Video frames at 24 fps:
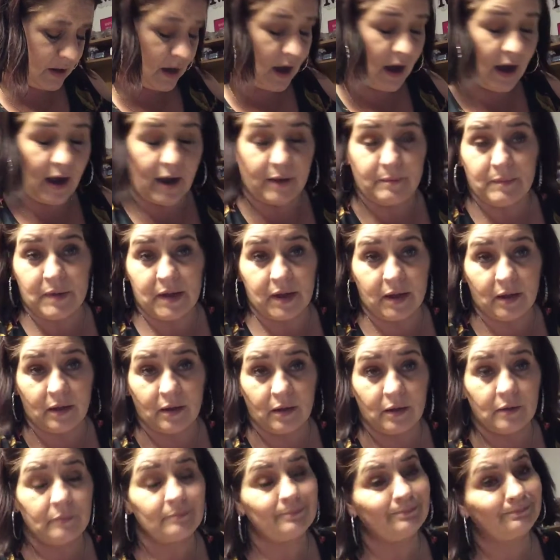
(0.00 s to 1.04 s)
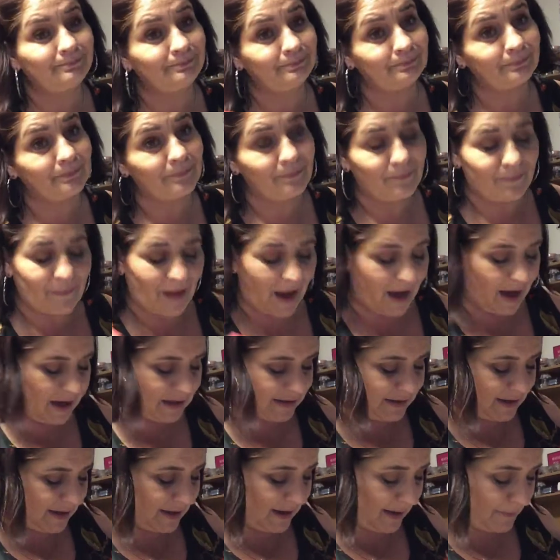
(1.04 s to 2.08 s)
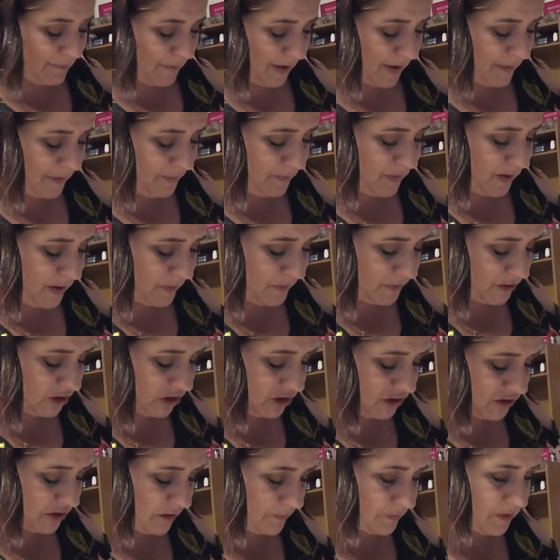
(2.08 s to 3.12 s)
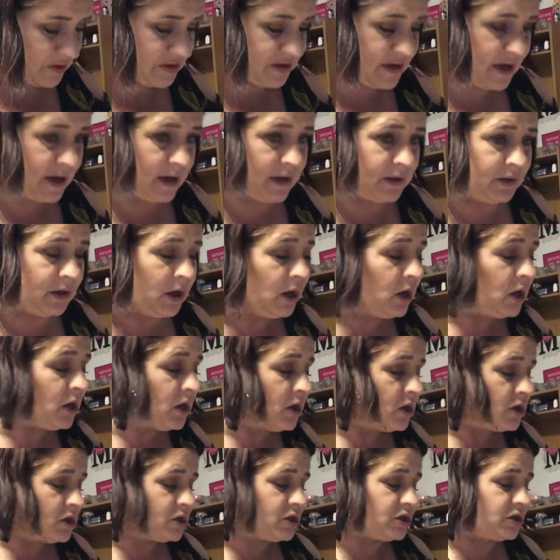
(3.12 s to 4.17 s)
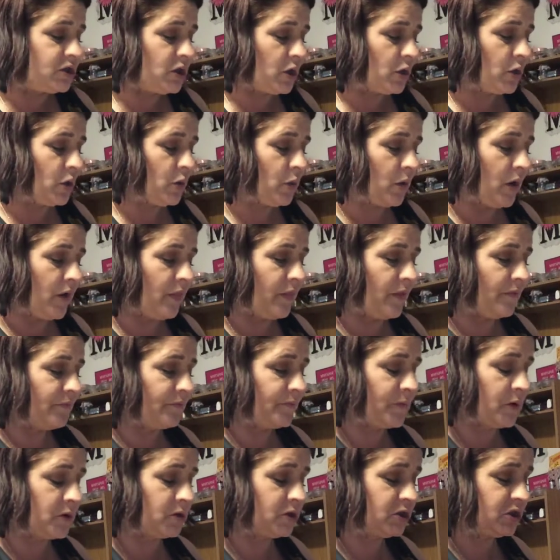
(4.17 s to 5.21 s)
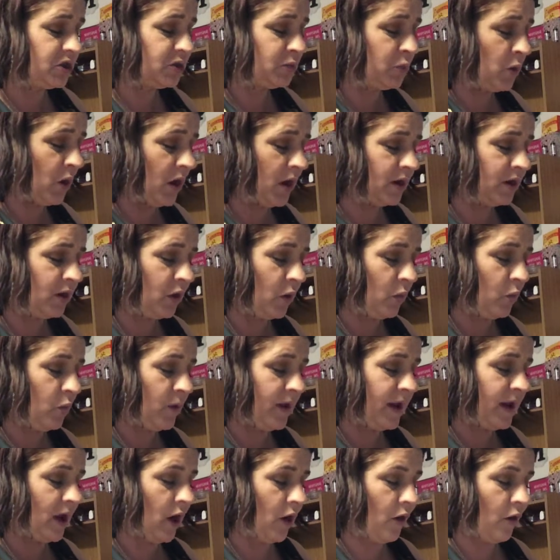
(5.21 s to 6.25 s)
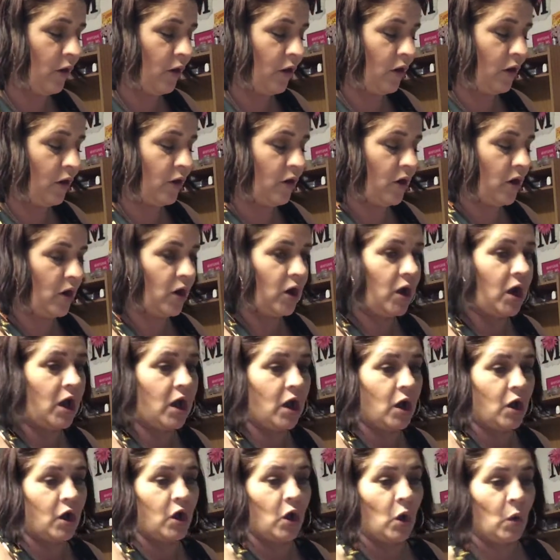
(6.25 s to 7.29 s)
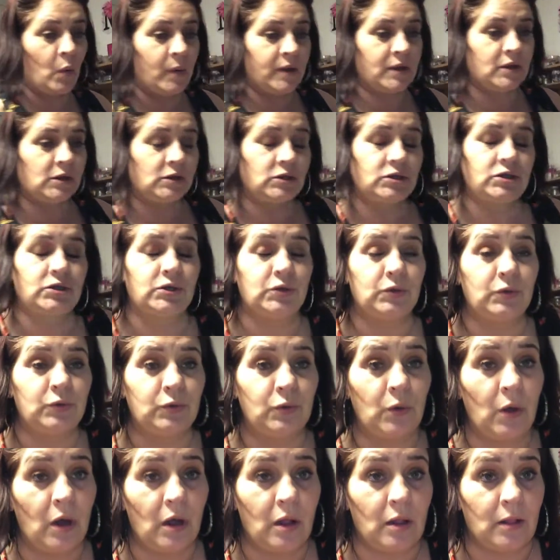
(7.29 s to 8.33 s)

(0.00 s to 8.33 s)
Keimig. I think I might be, but she's number 10. So the first one we are going to